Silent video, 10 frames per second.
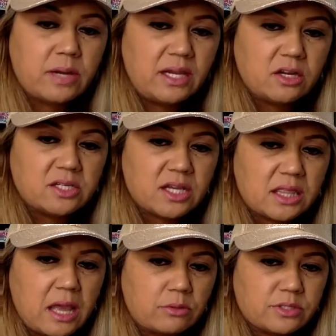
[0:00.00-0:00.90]
right here did
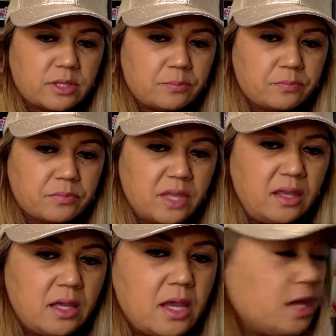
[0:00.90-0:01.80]
1,000.
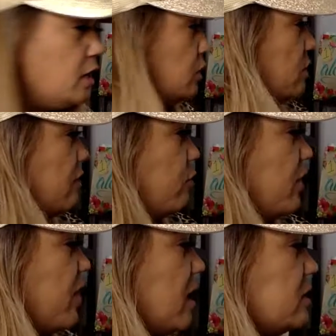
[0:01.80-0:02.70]
Okay, you have
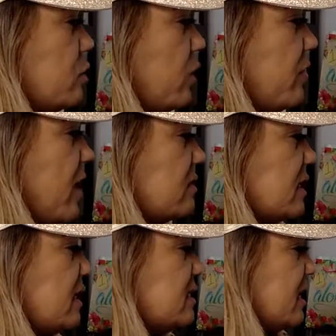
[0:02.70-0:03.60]
1,000,
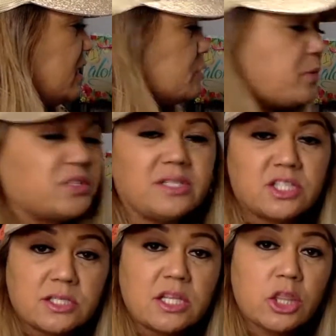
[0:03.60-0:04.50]
1,000. Let's say this person
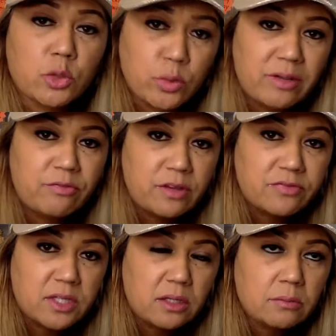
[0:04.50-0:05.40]
just did
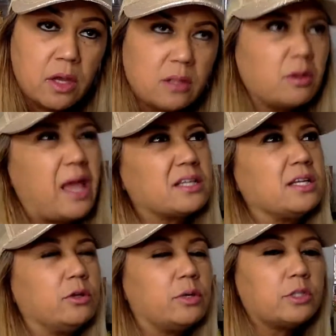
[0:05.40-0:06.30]
350. Now,
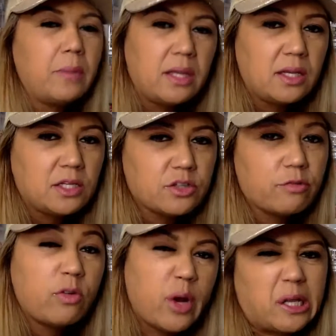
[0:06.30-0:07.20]
actually, you know what? To make it easier,
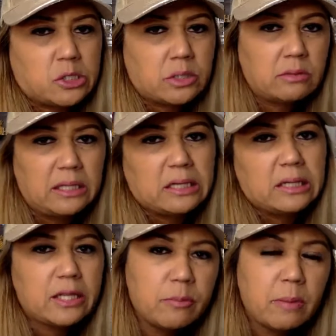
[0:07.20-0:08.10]
400. They did a
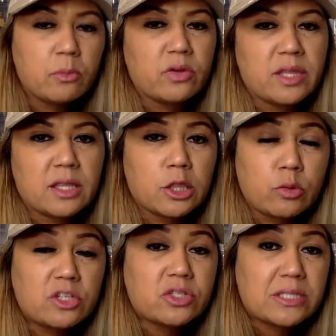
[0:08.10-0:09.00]
little bit more than the
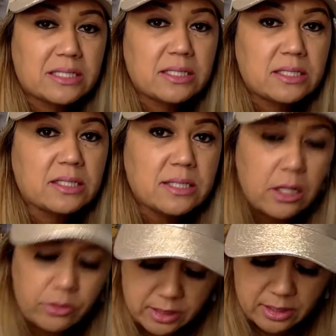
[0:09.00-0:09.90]

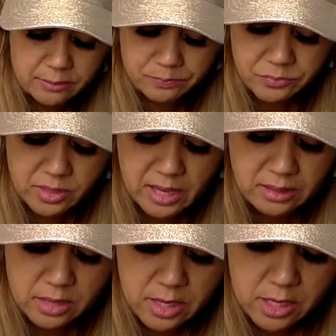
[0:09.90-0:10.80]
$366 kit.
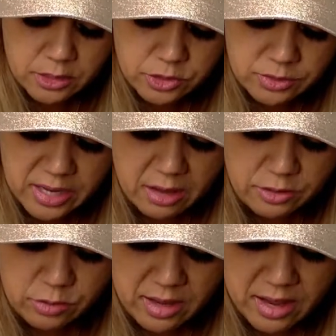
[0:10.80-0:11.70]
Okay, so now
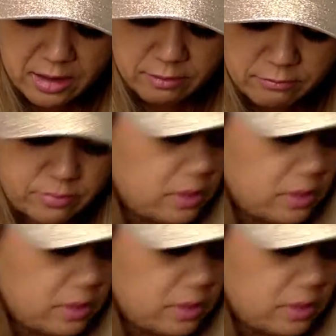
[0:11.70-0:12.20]
you have